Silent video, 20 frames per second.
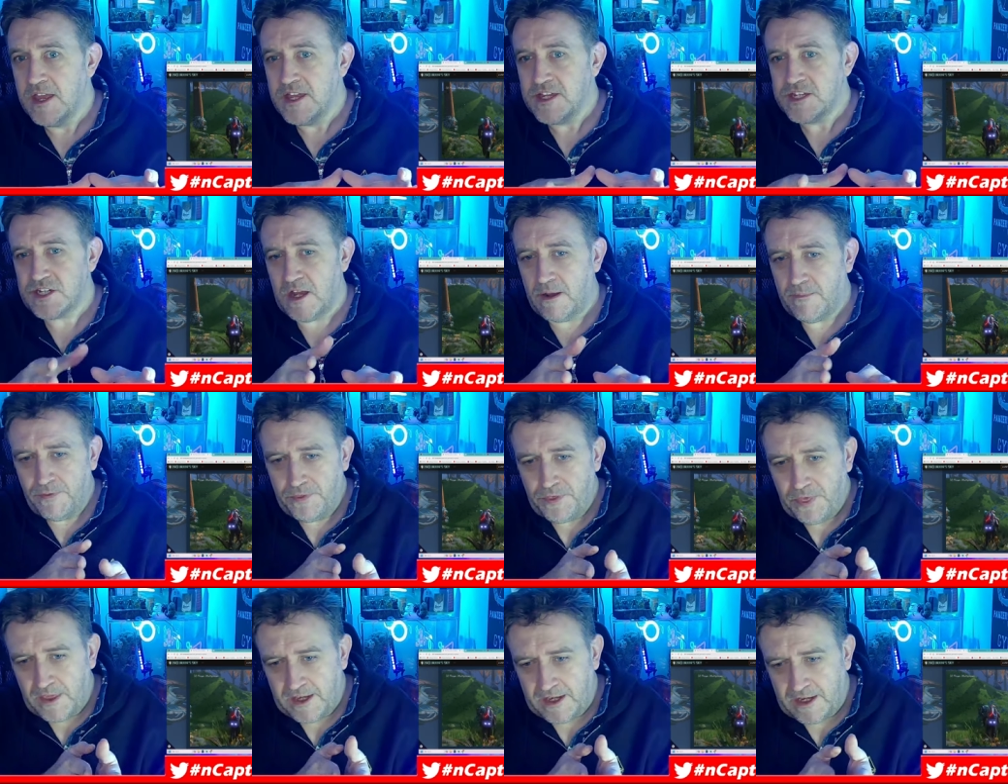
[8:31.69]
So I'm
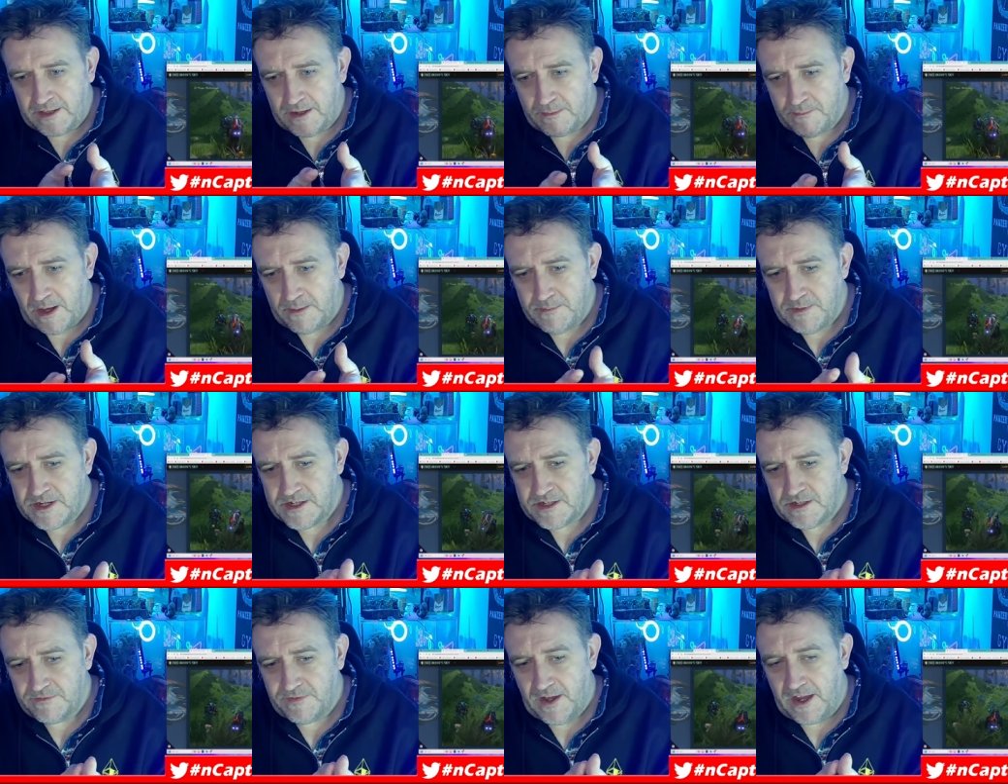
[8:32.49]
thinking there might be a
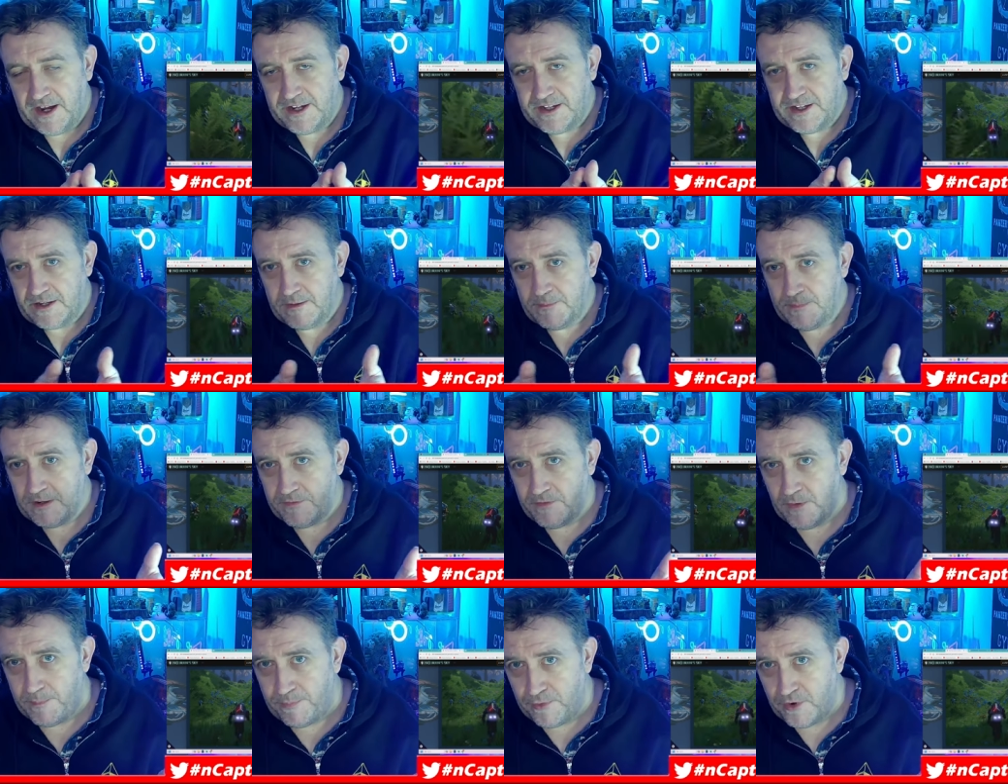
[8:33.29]
divide and a bit
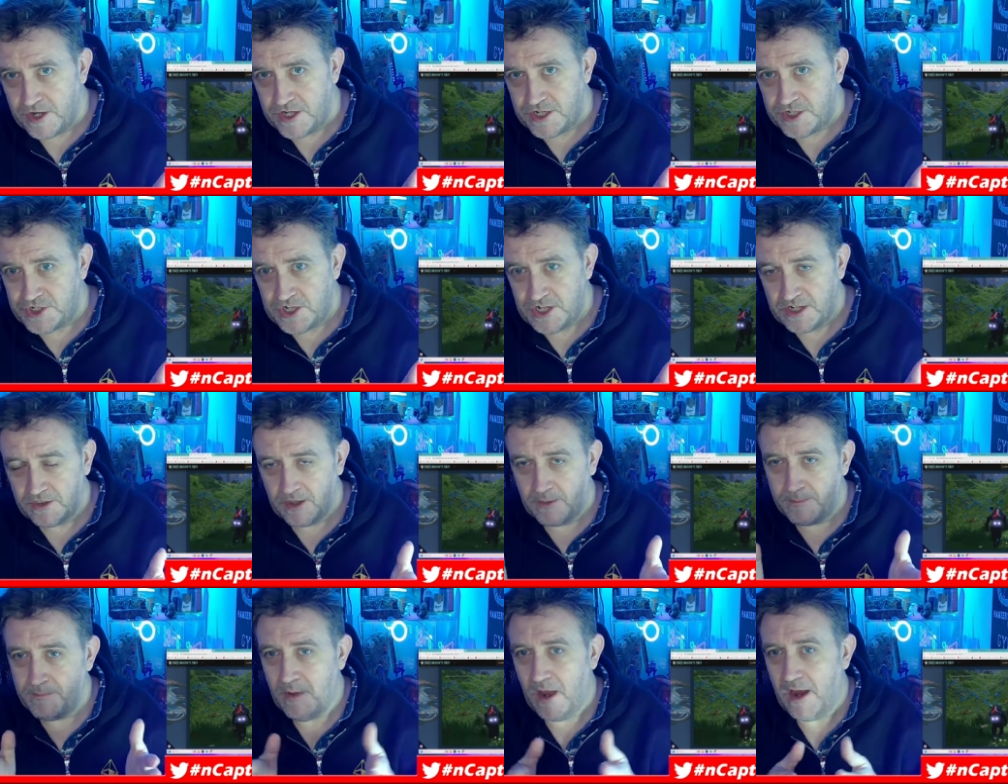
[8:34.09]
of a bridge
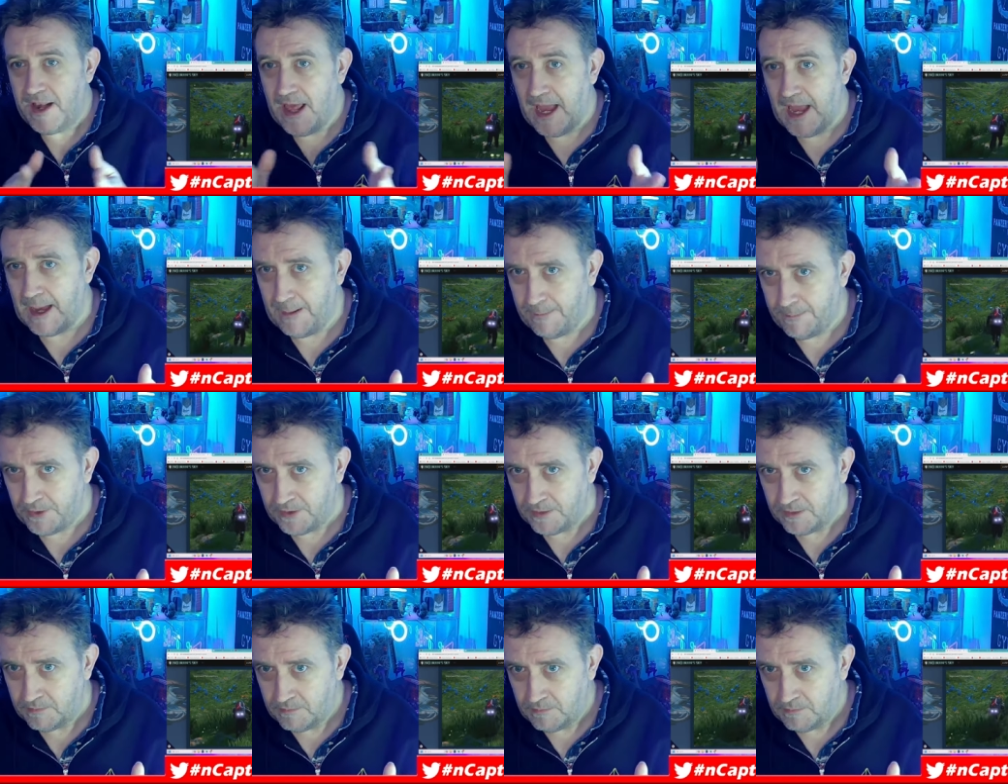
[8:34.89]
that might happen.